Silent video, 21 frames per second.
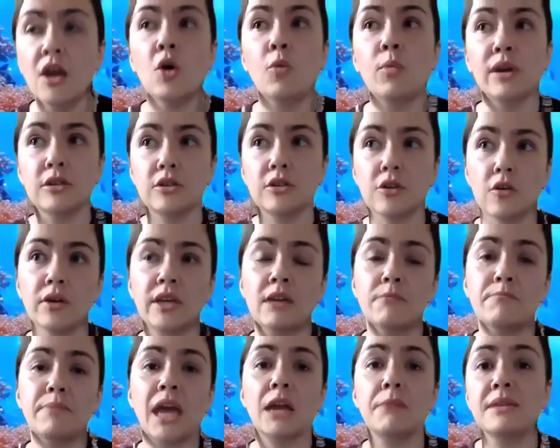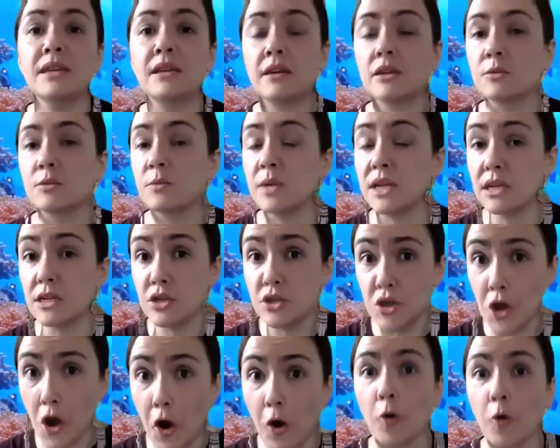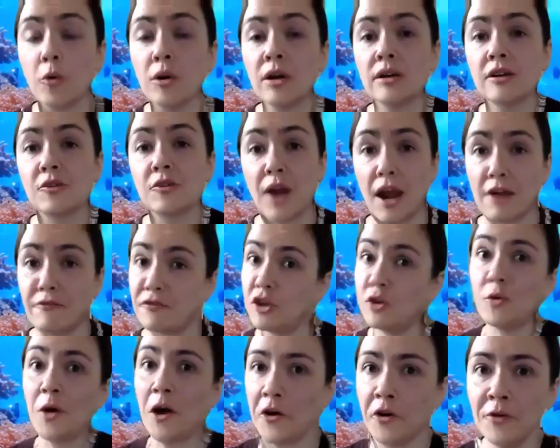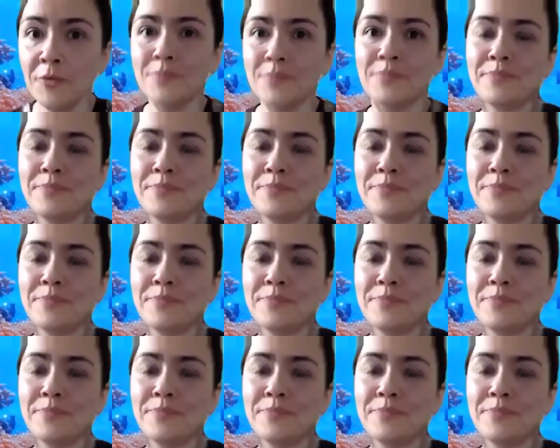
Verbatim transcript: We don't get paid because we know GraphQL.